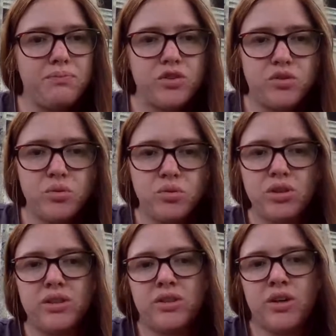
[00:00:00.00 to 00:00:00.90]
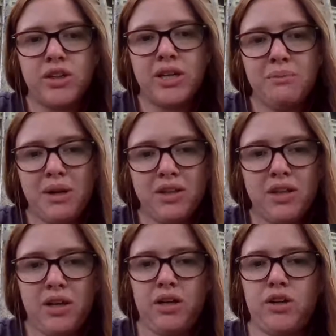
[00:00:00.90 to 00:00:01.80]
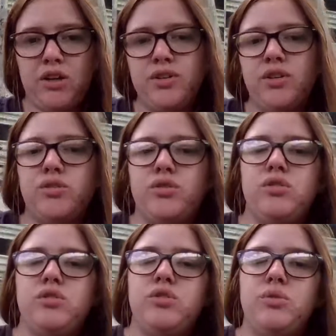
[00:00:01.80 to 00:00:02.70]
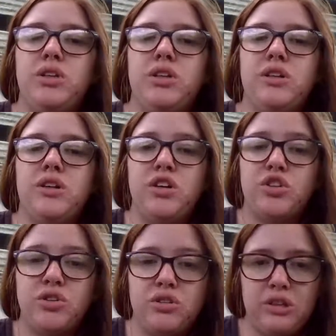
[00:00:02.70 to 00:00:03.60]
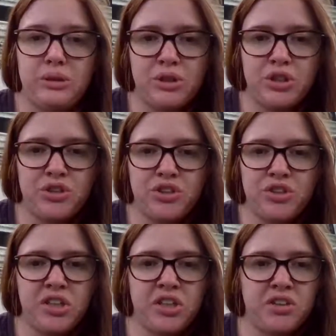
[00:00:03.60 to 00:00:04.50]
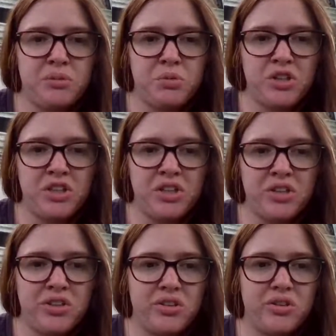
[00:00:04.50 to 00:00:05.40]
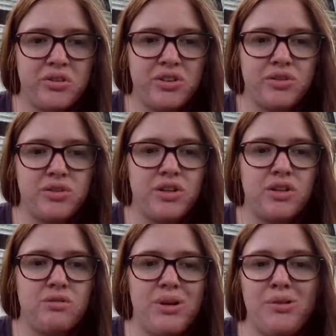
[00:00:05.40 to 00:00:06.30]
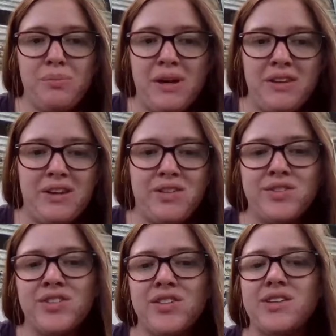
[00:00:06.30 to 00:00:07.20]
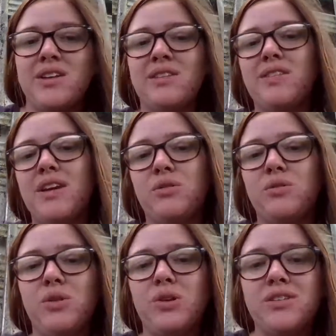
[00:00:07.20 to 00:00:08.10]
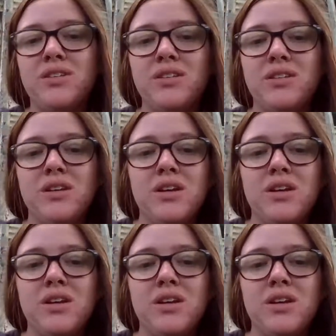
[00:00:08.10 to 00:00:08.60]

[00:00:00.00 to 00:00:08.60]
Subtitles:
stool and target method I often used doing Liberty trick training. Some will tell you to do this in a round pen. They often say that they don't listen